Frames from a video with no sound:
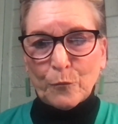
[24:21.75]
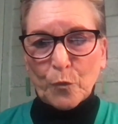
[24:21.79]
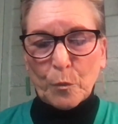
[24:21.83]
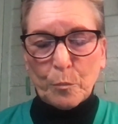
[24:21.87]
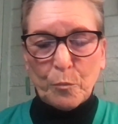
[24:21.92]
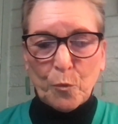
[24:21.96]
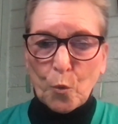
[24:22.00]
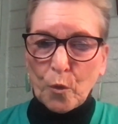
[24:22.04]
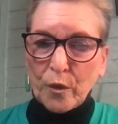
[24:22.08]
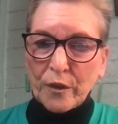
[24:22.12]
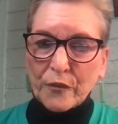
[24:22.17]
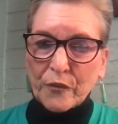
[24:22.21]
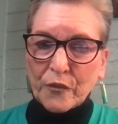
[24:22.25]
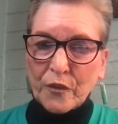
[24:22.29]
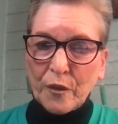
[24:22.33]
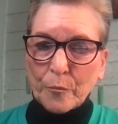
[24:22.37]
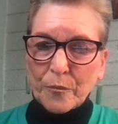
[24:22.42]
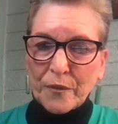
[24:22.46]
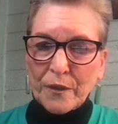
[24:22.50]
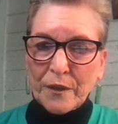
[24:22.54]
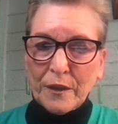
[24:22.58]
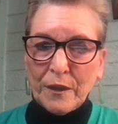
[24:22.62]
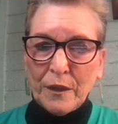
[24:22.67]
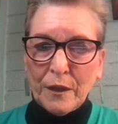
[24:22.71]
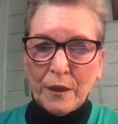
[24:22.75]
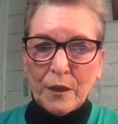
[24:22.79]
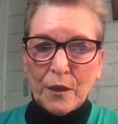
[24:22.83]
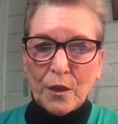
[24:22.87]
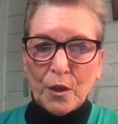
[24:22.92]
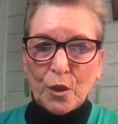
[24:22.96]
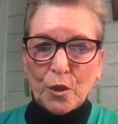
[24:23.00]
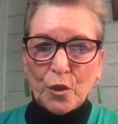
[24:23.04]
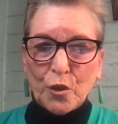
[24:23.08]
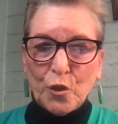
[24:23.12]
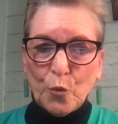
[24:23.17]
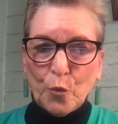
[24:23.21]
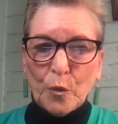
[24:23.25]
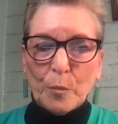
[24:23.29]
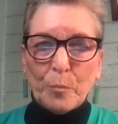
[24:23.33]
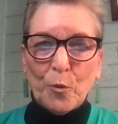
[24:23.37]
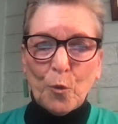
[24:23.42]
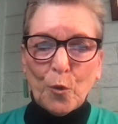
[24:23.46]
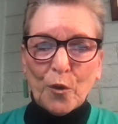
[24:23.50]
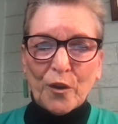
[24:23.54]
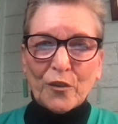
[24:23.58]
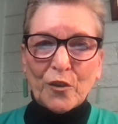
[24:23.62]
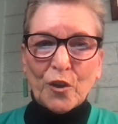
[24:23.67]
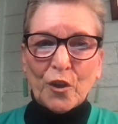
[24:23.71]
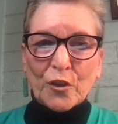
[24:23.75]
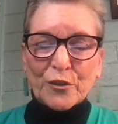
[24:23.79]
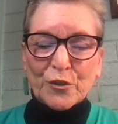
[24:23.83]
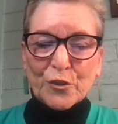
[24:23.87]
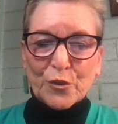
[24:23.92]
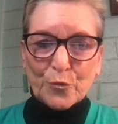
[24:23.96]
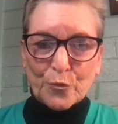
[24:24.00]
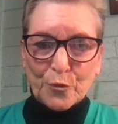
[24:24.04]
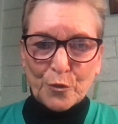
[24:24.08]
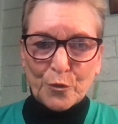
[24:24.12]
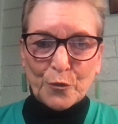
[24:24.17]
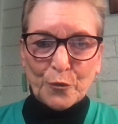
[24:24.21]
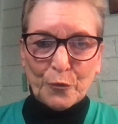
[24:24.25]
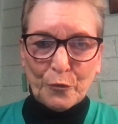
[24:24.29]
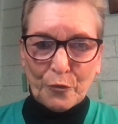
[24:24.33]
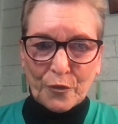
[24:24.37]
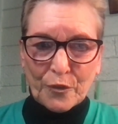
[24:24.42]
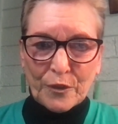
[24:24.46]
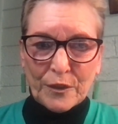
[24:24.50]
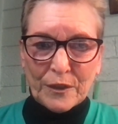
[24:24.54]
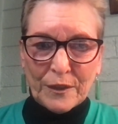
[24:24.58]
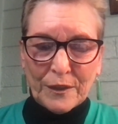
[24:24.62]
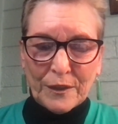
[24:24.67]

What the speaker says: reported something. You reported on truth.